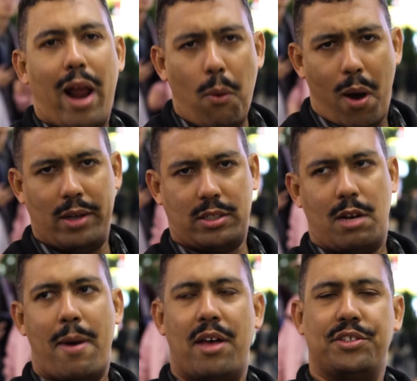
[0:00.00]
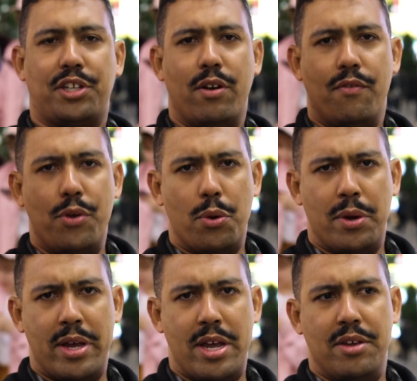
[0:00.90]
I want to come out of this
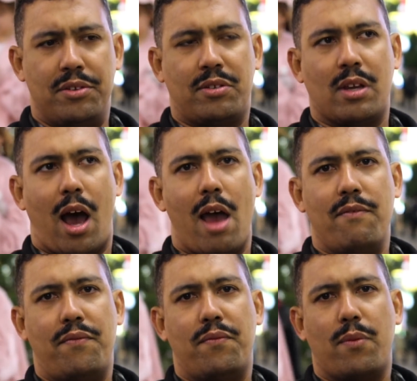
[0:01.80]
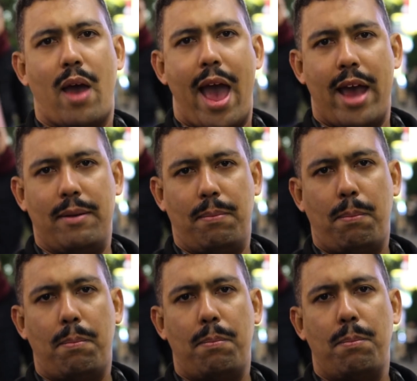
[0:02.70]
interview is I've had
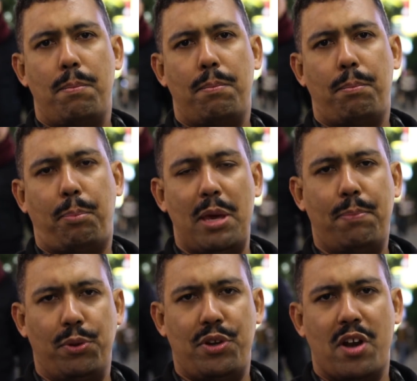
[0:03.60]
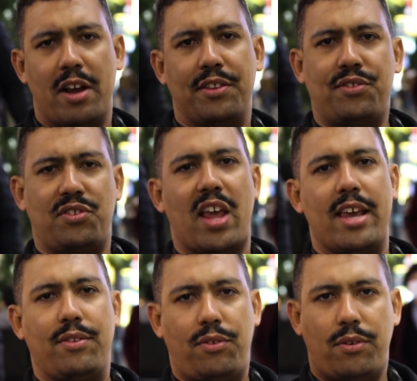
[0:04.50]
people in the United
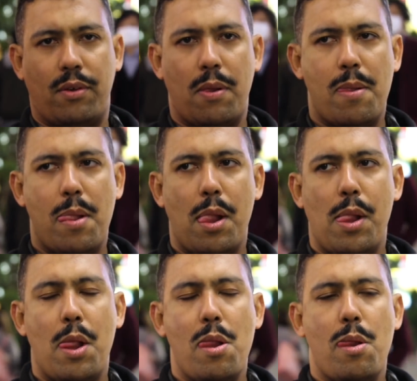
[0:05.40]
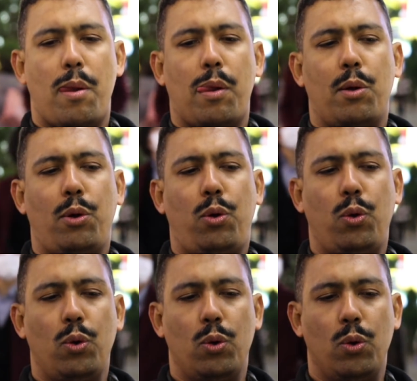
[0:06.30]
States
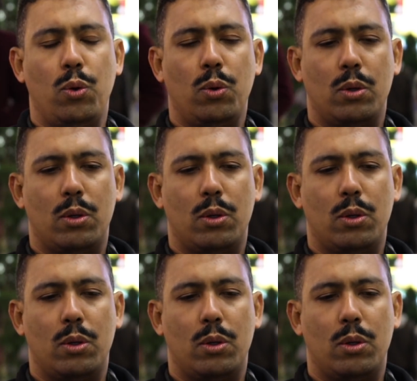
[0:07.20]
who